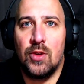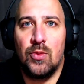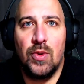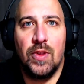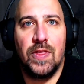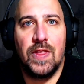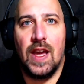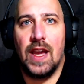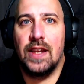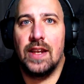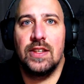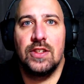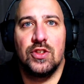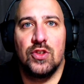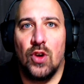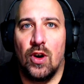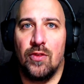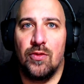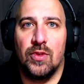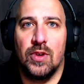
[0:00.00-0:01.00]
with any
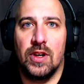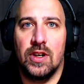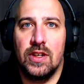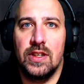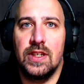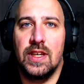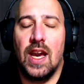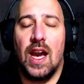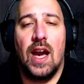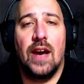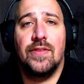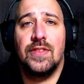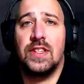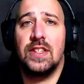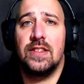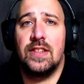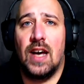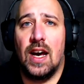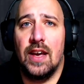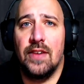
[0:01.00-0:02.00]
software, you have to
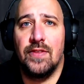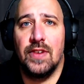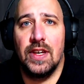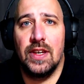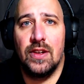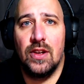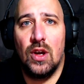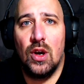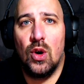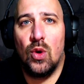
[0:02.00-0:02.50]
dive in.